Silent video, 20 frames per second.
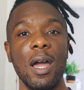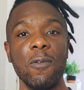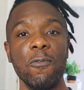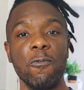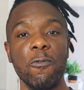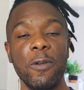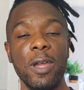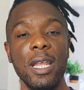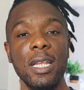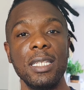
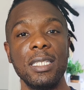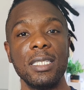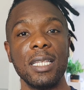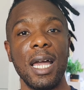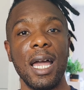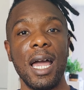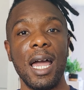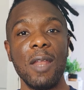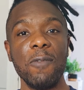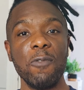rinse
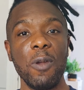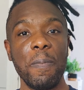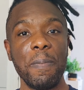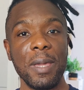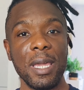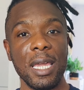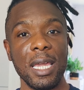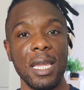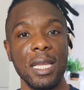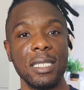and
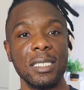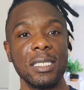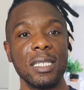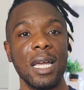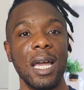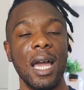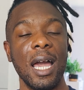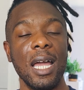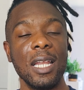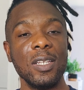repeat,
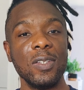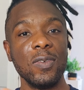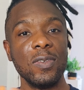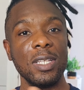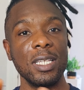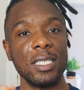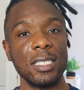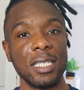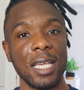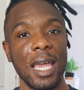and do
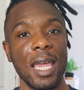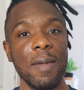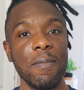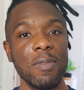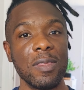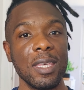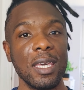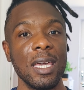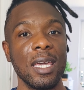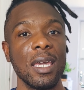the
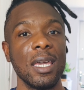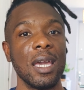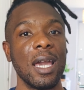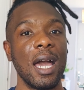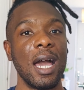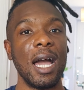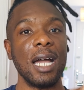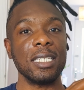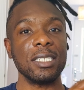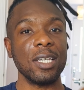same thing
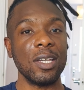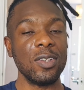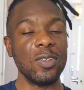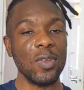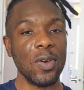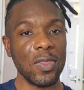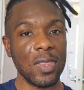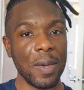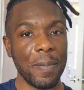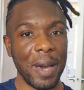at
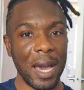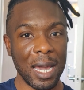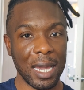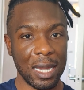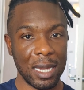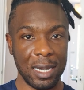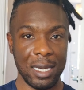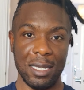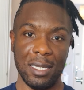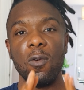another bank.